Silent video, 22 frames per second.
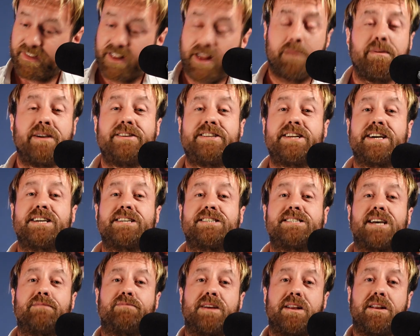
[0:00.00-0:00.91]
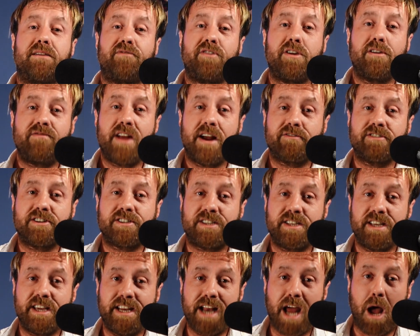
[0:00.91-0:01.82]
Let me tell you something. If you've never
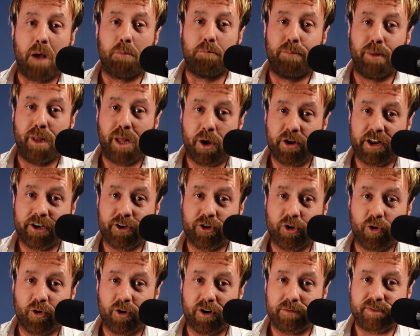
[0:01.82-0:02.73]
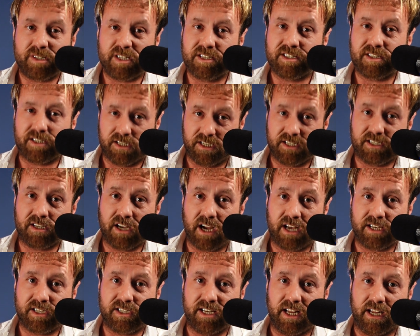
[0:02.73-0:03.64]
seen a bloated corpse, it's
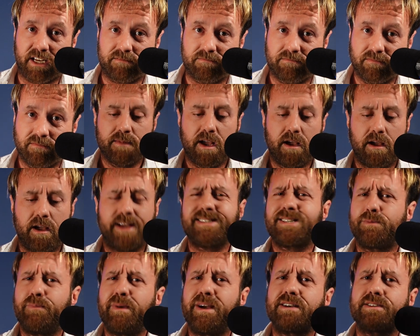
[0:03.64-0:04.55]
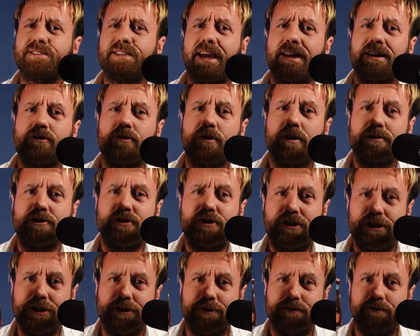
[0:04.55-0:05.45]
disgusting. It smells kind of gross
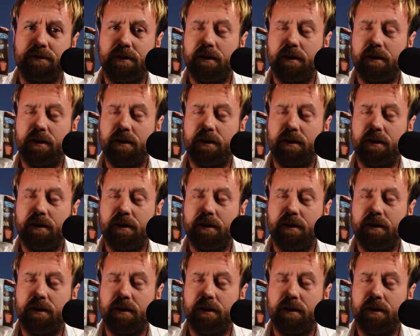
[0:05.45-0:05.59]
too.